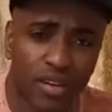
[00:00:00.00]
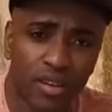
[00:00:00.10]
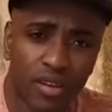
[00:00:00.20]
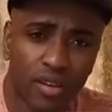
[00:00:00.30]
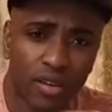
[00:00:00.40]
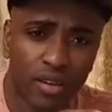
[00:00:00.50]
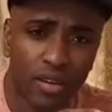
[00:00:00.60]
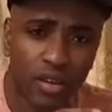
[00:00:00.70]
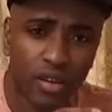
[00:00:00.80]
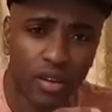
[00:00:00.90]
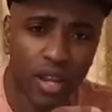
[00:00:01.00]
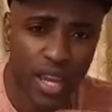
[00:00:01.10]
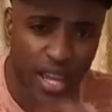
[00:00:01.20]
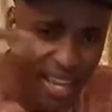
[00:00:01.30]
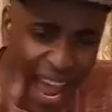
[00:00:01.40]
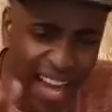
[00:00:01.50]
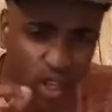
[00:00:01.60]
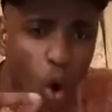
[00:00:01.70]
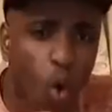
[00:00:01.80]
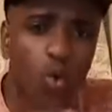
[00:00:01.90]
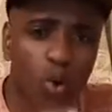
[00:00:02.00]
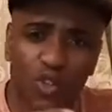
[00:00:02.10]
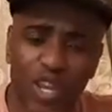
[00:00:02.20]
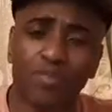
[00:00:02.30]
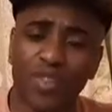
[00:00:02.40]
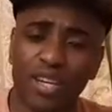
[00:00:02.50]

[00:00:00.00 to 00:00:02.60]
Because the attack is financial.